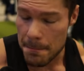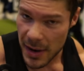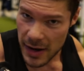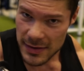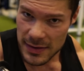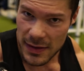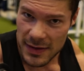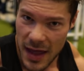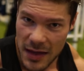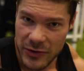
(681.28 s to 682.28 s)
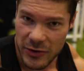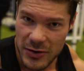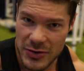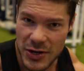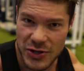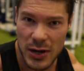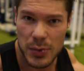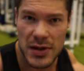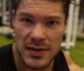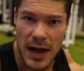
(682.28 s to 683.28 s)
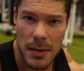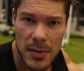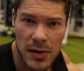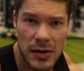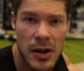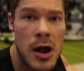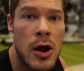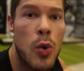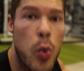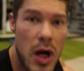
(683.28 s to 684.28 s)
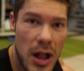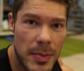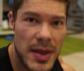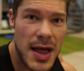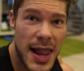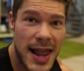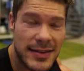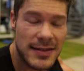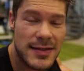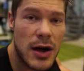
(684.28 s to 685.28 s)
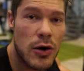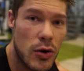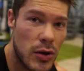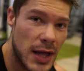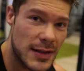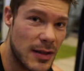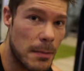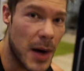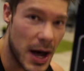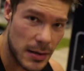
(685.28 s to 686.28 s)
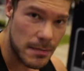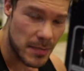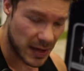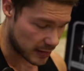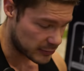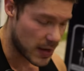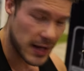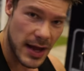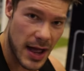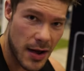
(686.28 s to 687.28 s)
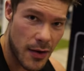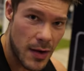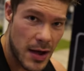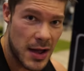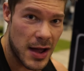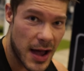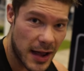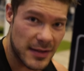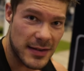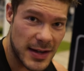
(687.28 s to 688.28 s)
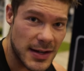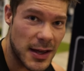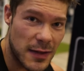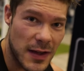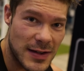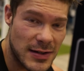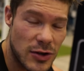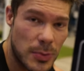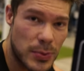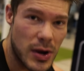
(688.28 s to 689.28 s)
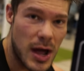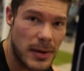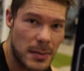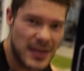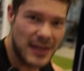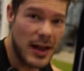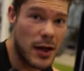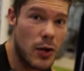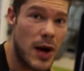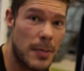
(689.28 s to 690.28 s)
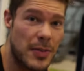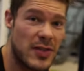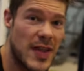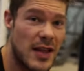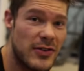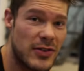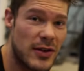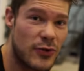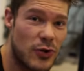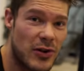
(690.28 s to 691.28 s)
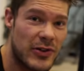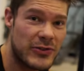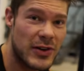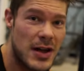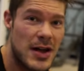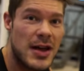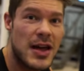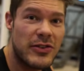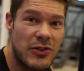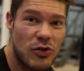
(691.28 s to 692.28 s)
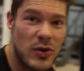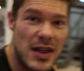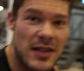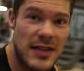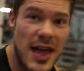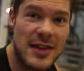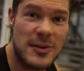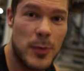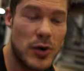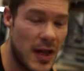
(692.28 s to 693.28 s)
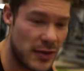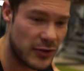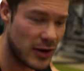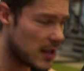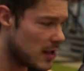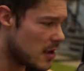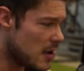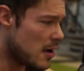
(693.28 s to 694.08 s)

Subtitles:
but the tension, just like with the dumbbell, will be lessened a whole lot at the bottom, because right now I can just sit like this, no problem, but as I go up, the tension of course is increased exponentially.